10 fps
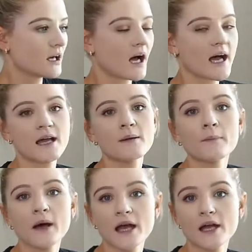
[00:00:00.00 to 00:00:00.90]
I am
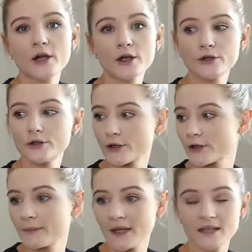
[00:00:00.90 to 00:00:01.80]
by
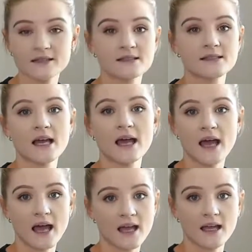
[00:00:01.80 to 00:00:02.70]
no means
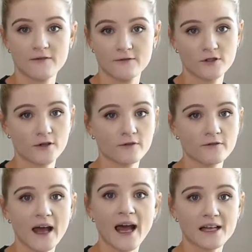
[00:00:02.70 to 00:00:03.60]
a photographer
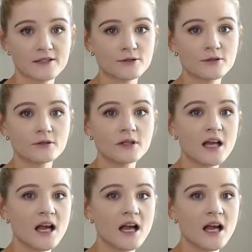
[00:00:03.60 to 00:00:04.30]
at all.